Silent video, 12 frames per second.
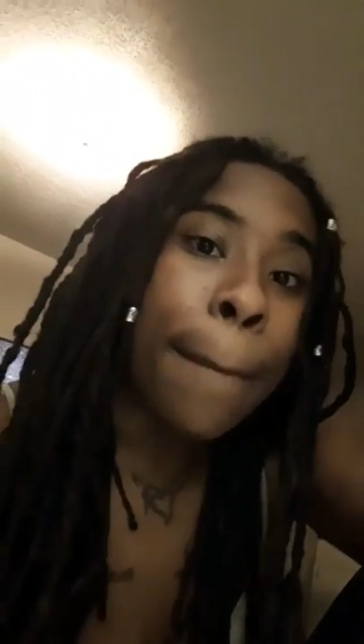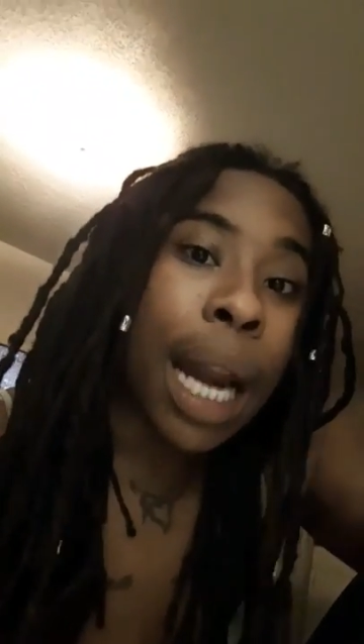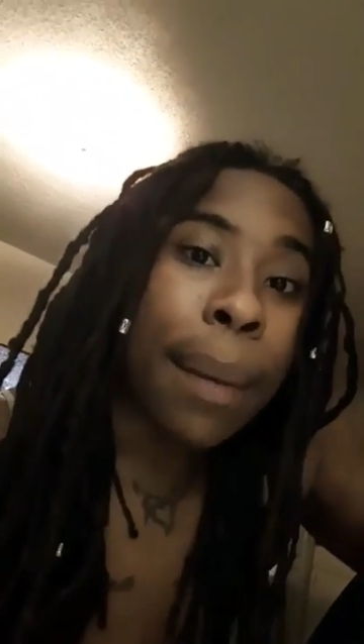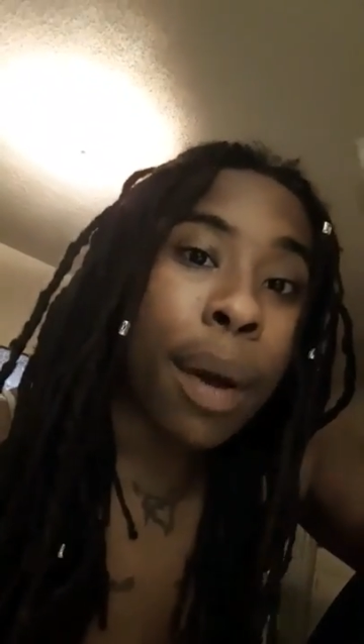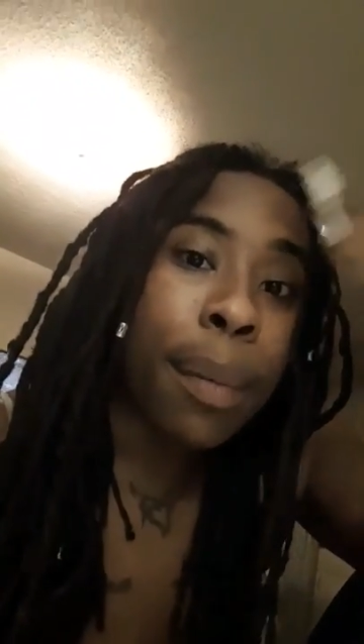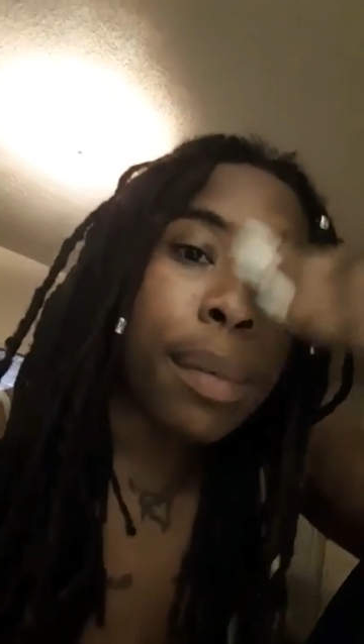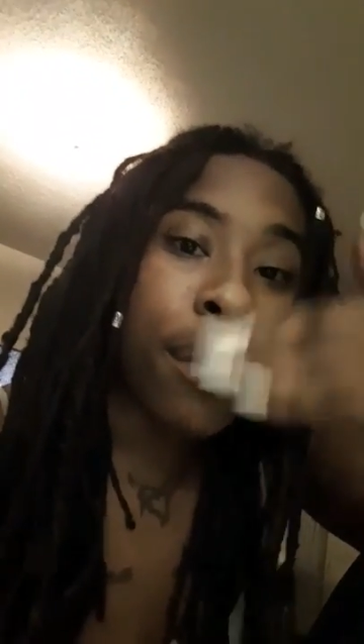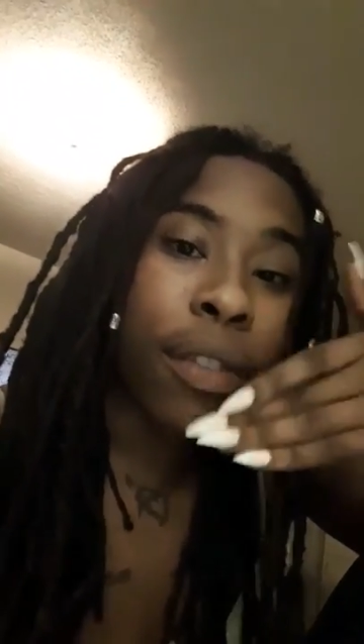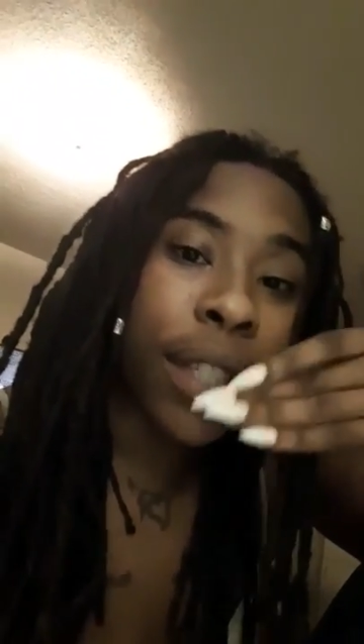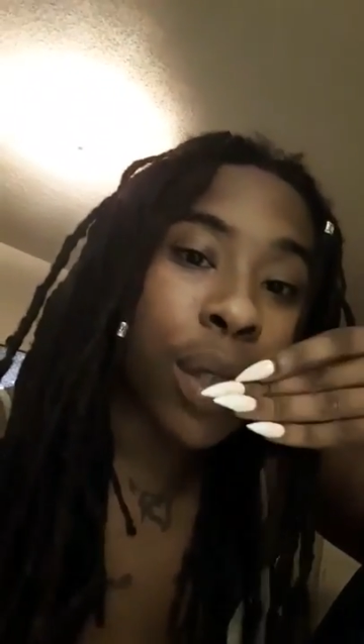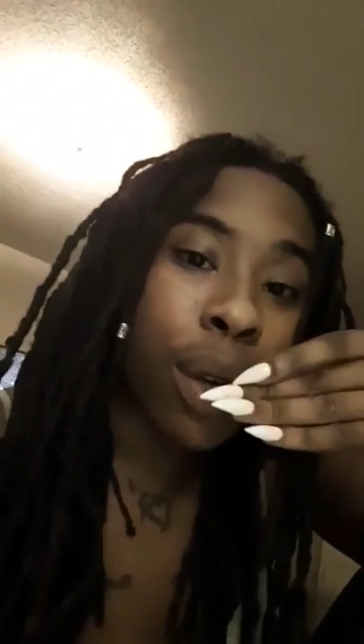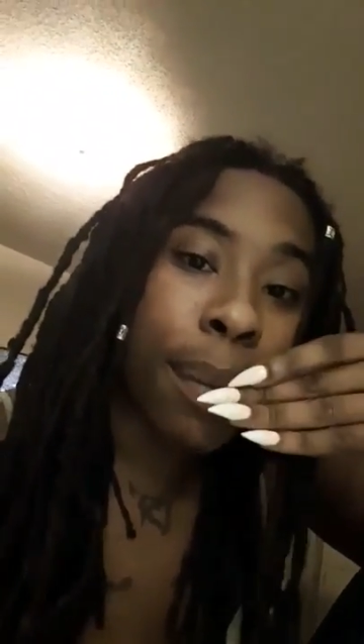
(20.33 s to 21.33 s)
but I'm gonna be
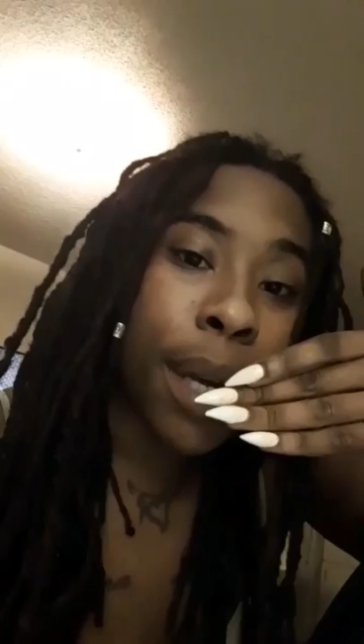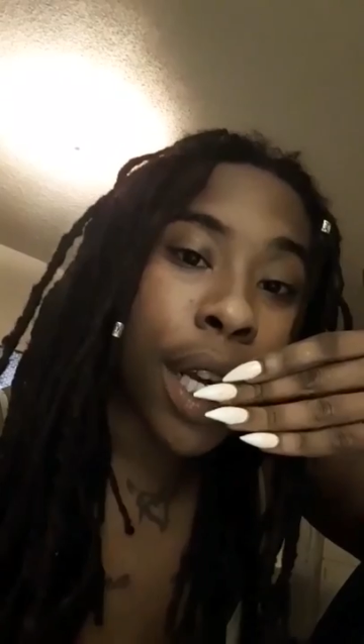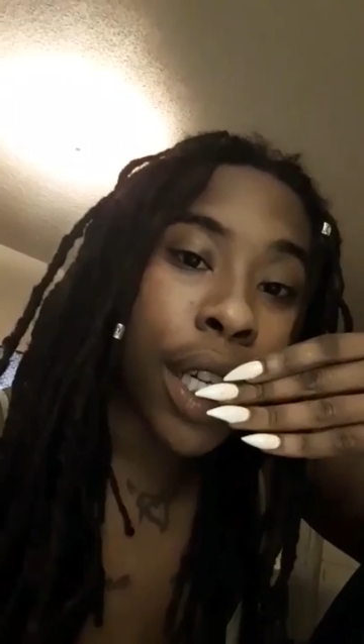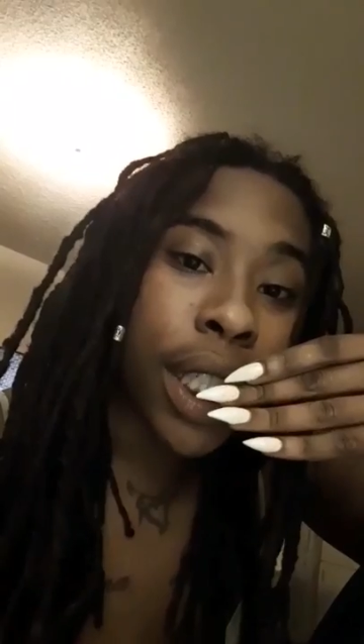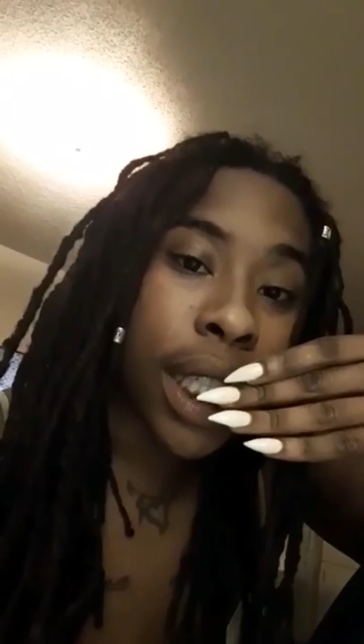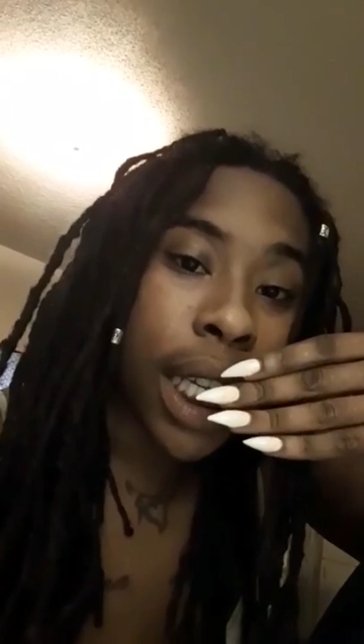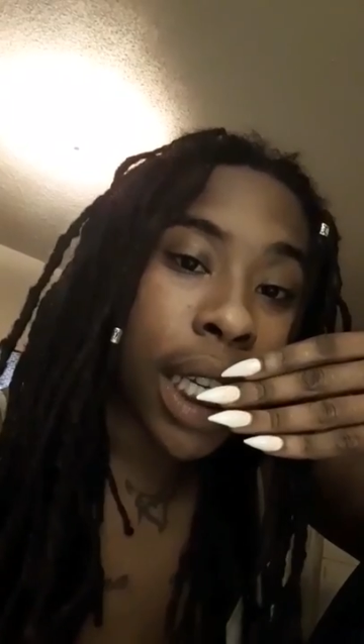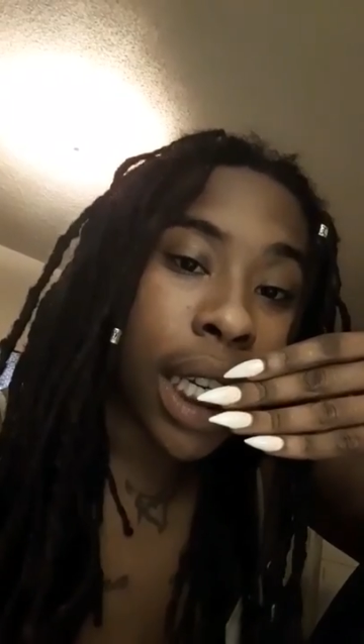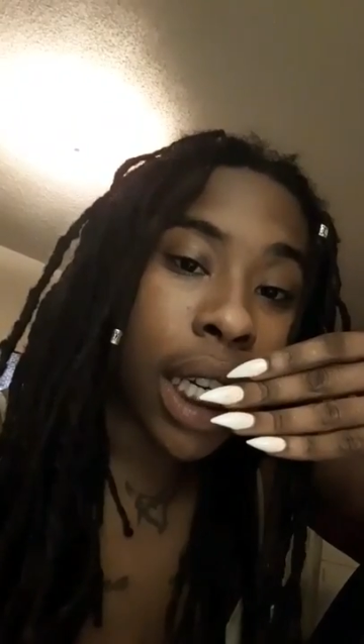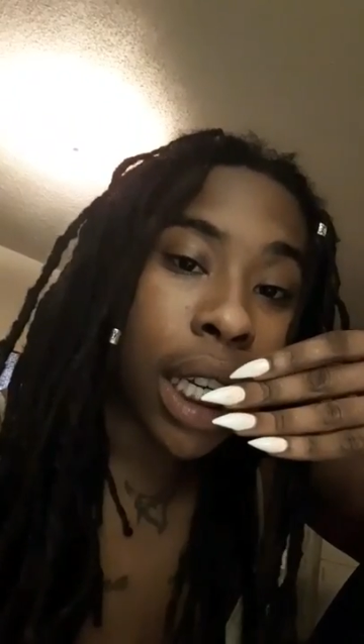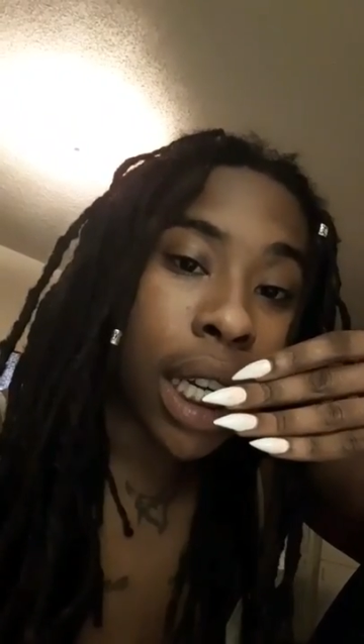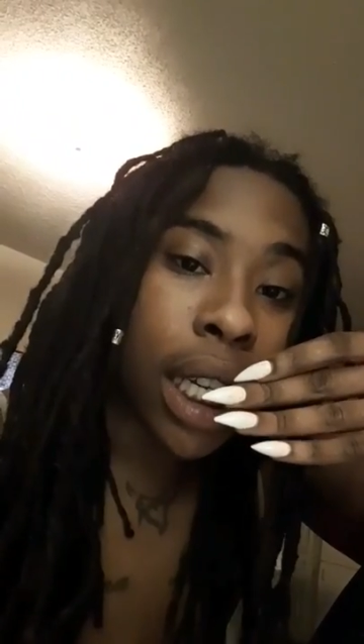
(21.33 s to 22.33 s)
moving to a bigger city.